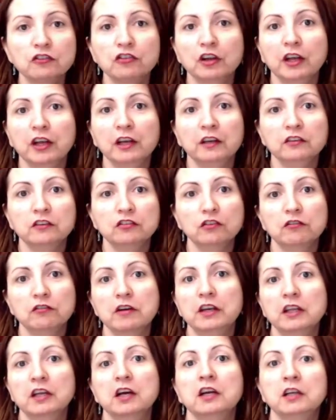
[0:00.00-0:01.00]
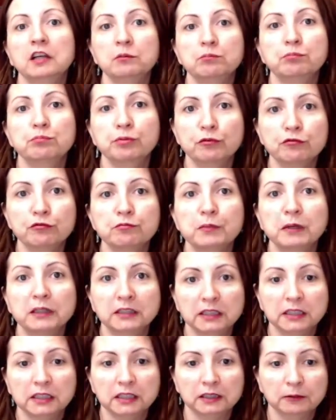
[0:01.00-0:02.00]
you're going to see already an
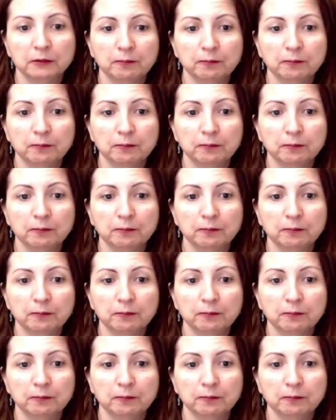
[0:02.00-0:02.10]
improvement in it.